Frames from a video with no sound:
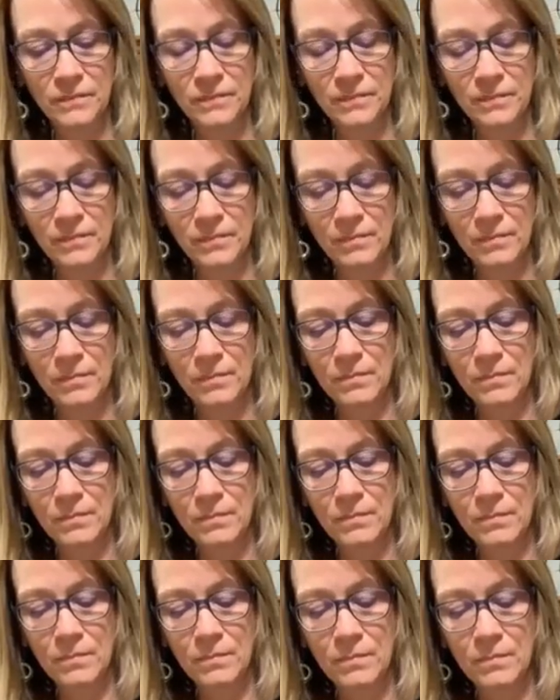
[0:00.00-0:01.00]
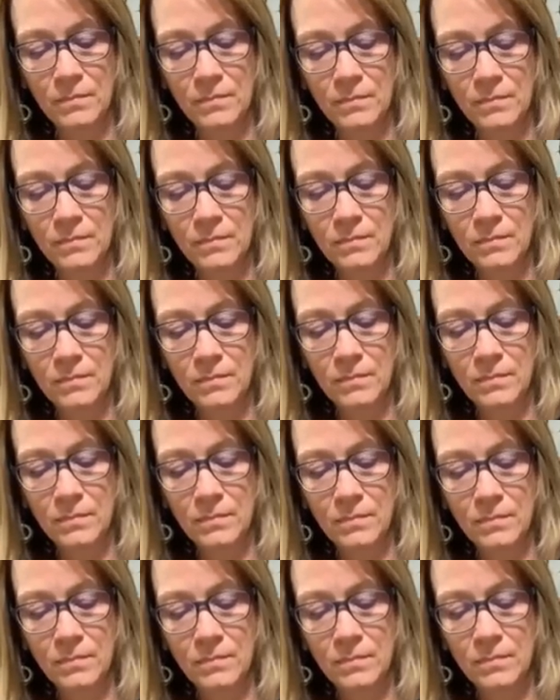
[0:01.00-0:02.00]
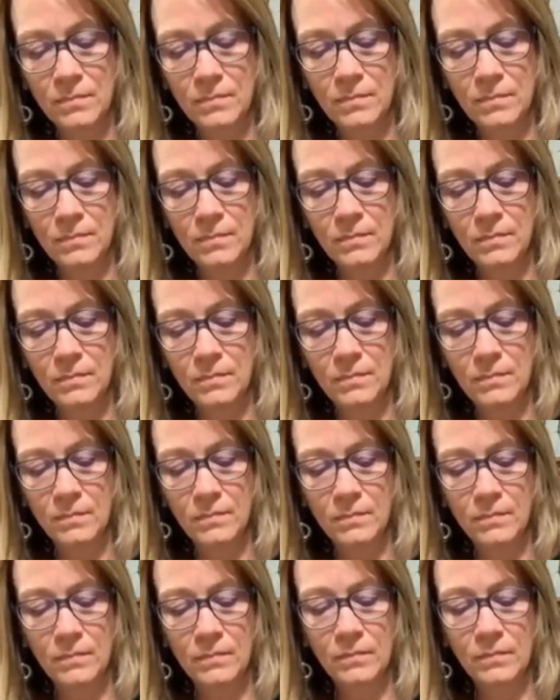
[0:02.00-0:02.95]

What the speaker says: No one is speaking in this clip.